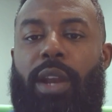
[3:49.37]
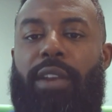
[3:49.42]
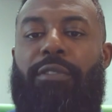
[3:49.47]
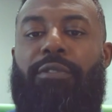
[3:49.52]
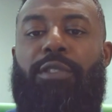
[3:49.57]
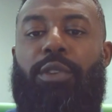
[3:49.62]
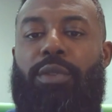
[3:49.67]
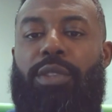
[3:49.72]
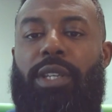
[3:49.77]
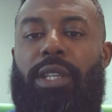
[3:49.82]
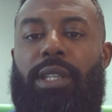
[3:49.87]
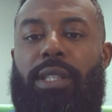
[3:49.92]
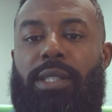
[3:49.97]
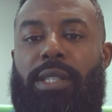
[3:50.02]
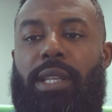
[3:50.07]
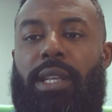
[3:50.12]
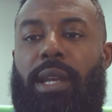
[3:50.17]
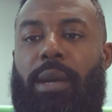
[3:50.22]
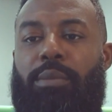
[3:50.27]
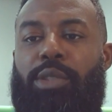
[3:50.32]
a few things,
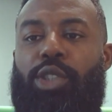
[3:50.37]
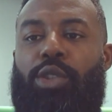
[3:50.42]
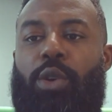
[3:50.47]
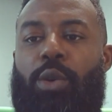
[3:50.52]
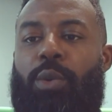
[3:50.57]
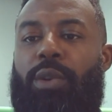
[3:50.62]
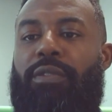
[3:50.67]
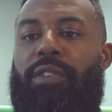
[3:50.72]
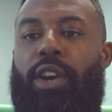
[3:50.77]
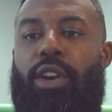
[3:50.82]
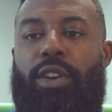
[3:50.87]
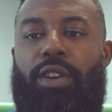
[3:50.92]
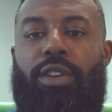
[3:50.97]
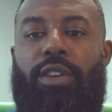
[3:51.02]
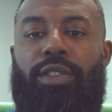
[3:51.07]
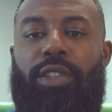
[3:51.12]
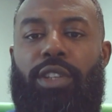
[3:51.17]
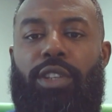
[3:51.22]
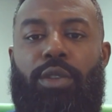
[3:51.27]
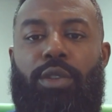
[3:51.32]
and I'm sure we've
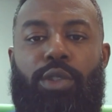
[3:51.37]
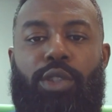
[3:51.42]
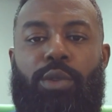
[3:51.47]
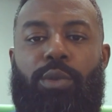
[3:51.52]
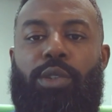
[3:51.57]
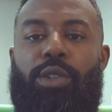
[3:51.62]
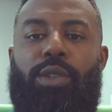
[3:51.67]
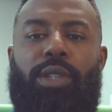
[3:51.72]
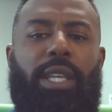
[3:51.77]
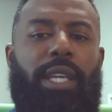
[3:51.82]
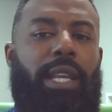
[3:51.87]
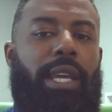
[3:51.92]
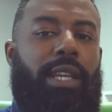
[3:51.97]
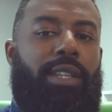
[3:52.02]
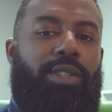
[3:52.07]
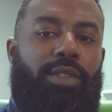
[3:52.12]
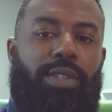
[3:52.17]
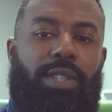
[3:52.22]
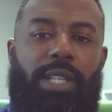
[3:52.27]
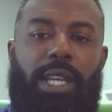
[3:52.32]
heard the usual: get
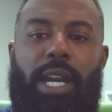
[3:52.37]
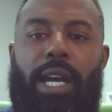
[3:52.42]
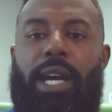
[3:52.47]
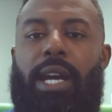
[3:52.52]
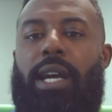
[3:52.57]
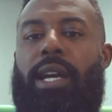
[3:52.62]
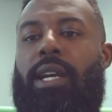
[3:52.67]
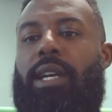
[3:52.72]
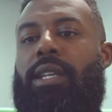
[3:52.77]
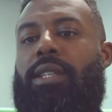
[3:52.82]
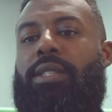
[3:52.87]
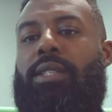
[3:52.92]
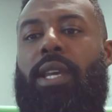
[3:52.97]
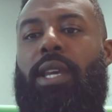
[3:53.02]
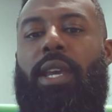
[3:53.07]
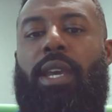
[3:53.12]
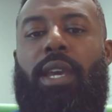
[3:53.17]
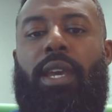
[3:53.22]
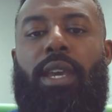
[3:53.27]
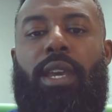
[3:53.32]
exercise,
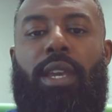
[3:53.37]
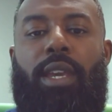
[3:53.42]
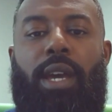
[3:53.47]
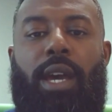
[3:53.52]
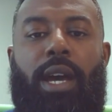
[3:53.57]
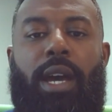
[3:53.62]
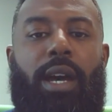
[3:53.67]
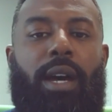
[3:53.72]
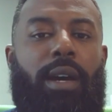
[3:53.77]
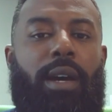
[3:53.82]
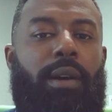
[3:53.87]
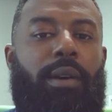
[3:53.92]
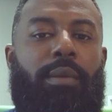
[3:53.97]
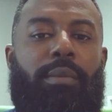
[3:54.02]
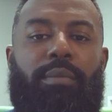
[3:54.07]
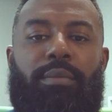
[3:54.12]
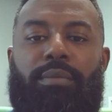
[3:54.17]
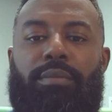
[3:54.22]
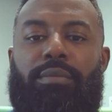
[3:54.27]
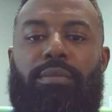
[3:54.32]

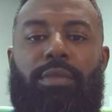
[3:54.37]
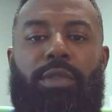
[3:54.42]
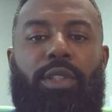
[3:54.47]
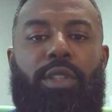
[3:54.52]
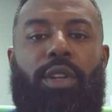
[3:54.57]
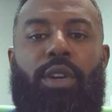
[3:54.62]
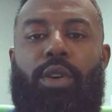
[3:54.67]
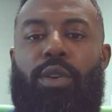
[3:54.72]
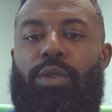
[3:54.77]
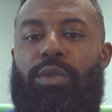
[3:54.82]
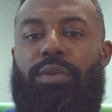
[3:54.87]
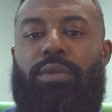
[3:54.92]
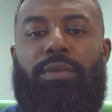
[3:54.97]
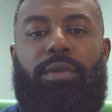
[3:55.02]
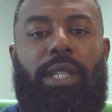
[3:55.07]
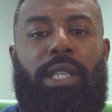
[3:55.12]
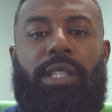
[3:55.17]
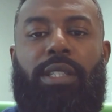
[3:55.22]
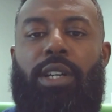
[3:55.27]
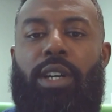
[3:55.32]
um, you know,
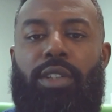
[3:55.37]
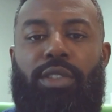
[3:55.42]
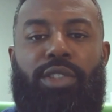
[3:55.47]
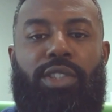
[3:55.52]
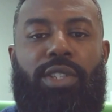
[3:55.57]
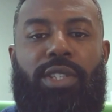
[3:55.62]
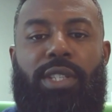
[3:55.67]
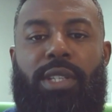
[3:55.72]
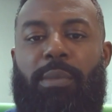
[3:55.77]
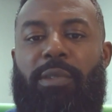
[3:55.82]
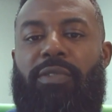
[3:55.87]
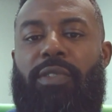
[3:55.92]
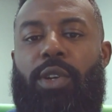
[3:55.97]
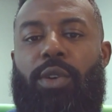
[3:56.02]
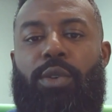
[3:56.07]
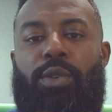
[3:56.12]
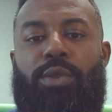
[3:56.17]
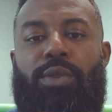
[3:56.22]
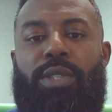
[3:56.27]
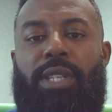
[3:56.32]
indulge in some of
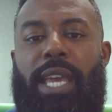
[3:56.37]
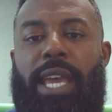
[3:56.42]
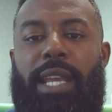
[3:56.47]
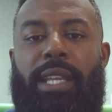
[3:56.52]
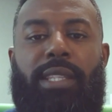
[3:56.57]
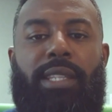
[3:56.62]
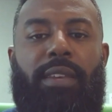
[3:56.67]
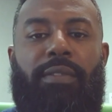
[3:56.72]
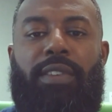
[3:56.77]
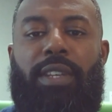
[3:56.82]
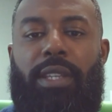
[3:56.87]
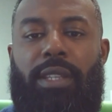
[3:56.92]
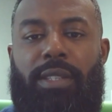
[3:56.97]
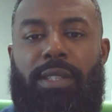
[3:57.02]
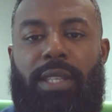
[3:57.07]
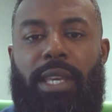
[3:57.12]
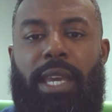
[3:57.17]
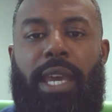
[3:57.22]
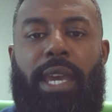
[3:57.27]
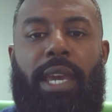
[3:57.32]
those activities
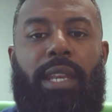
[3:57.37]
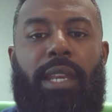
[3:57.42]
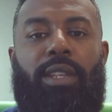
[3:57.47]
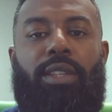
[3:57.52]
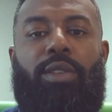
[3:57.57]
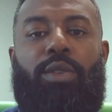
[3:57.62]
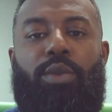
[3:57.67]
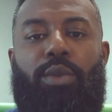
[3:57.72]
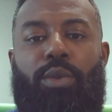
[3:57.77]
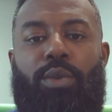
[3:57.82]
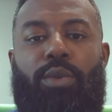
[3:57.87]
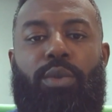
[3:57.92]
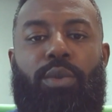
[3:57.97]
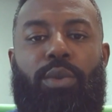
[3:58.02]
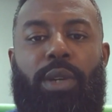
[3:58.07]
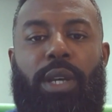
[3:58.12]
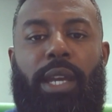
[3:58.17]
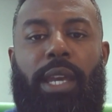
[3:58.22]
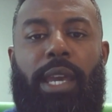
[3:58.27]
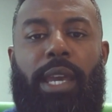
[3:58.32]
that
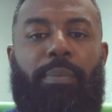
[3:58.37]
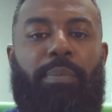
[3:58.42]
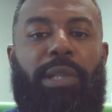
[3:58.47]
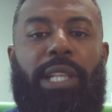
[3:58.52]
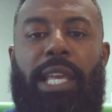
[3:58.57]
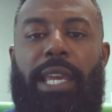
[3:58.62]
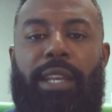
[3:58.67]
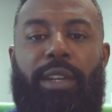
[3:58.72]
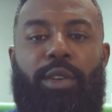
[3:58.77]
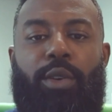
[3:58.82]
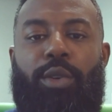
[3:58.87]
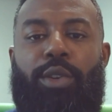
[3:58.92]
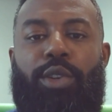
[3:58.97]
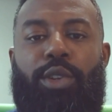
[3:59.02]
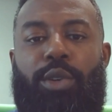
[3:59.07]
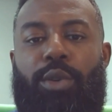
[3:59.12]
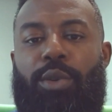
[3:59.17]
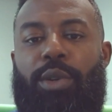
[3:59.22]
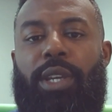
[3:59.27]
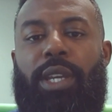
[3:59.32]
you had planned on
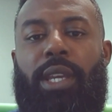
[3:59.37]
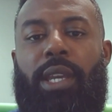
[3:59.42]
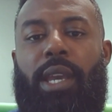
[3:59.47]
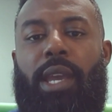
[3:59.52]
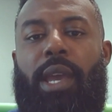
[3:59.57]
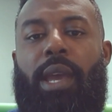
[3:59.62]
doing,